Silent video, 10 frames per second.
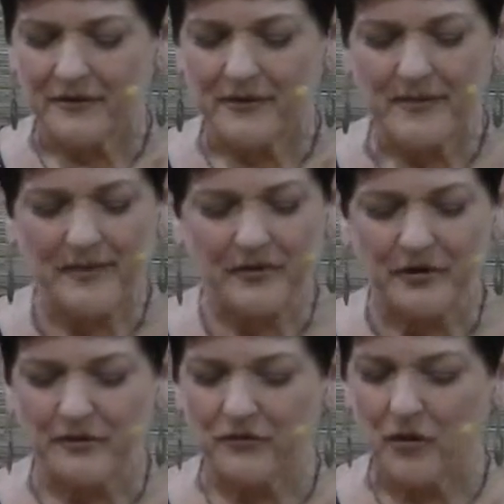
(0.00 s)
Remember,
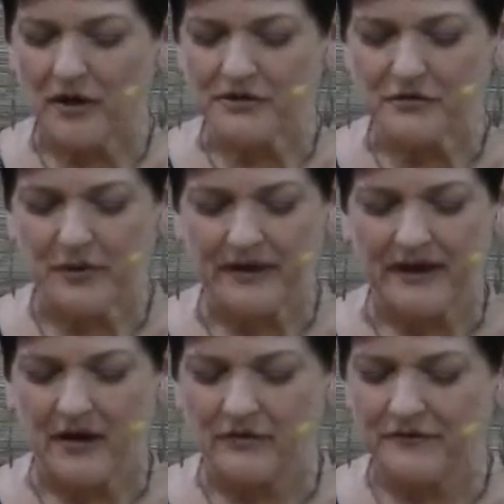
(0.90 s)
you have washed away
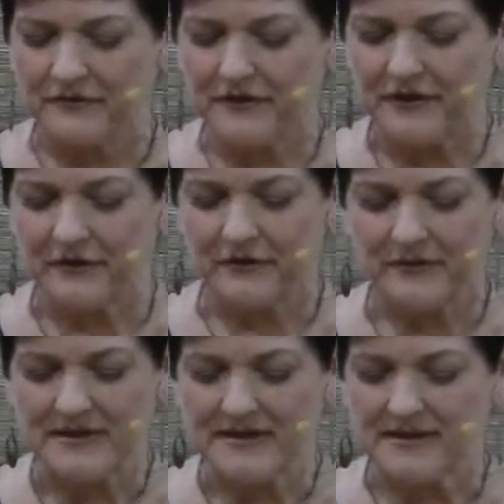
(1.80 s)
doubt and fear from
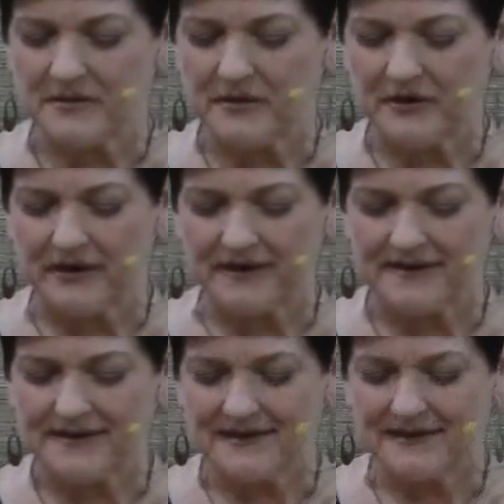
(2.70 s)
this experience
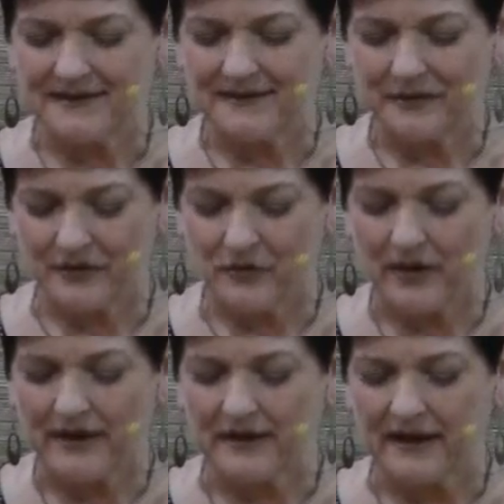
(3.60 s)
with the
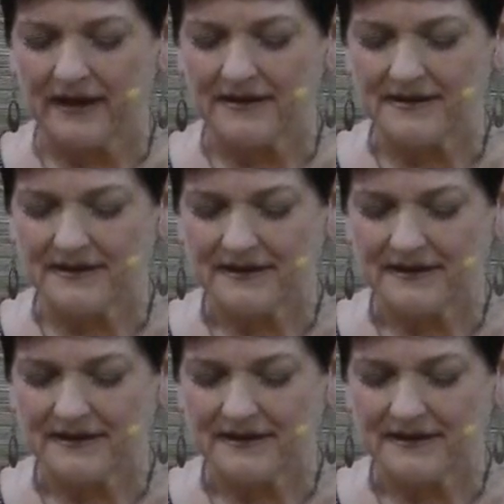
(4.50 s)
white light.